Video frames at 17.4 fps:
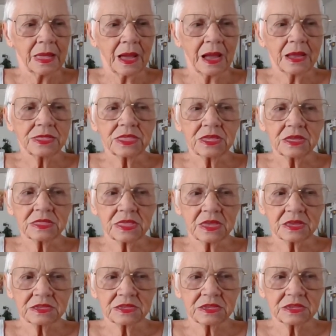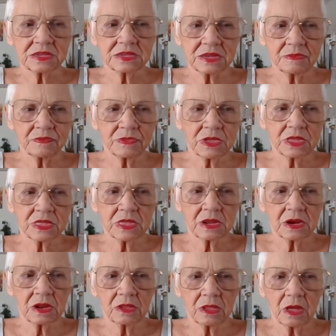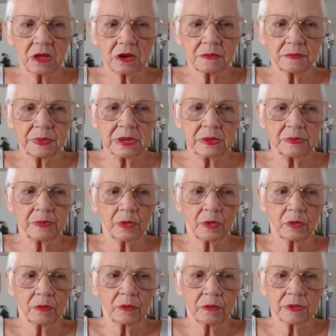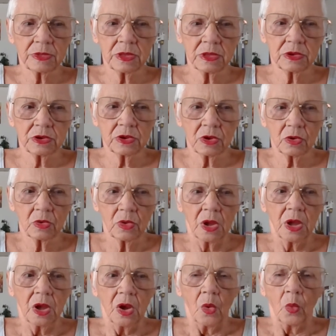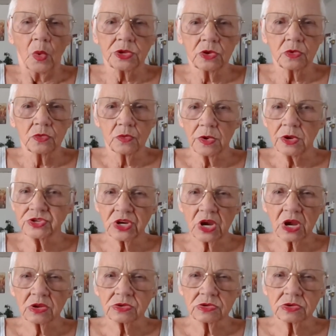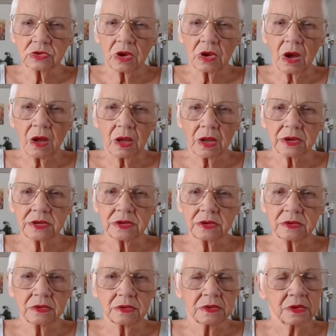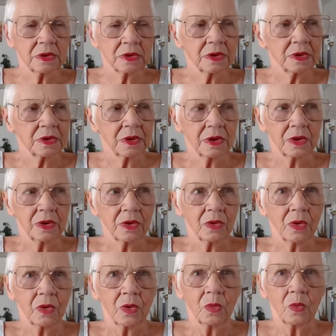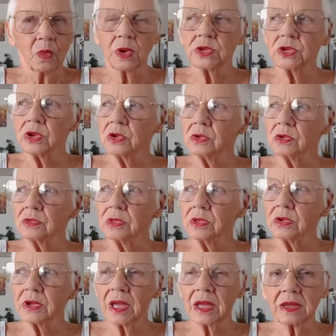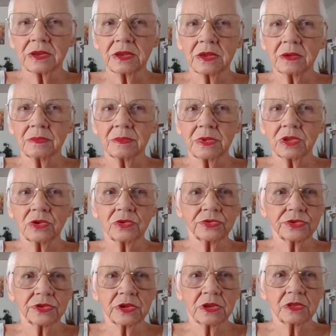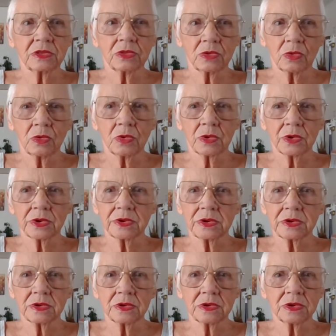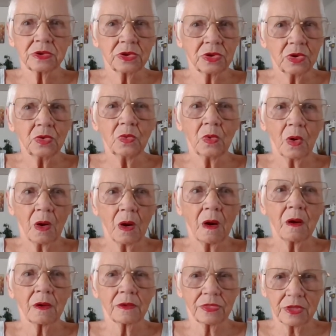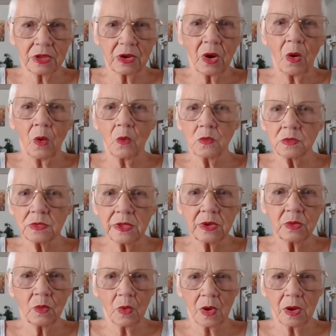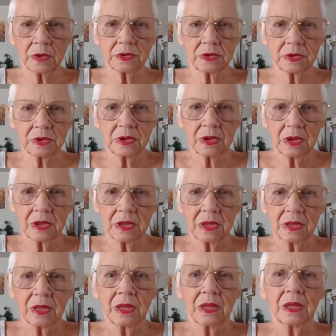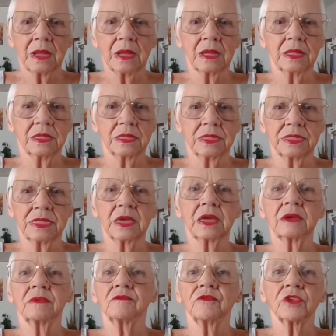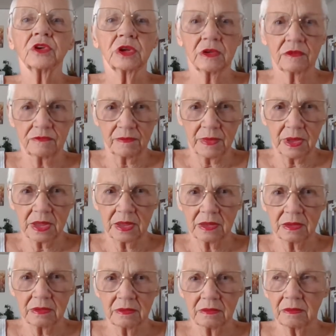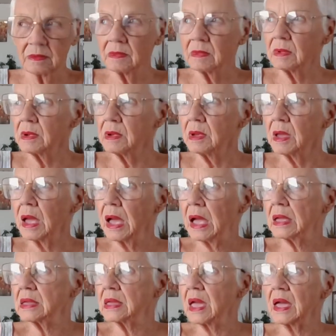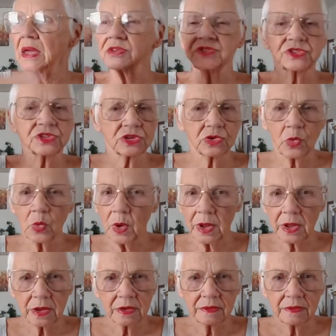I think that's something that a lot of people, you know, when you reach out to God, when you look at Him and you say, Lord, you are the only one that can forgive me, and cast it away.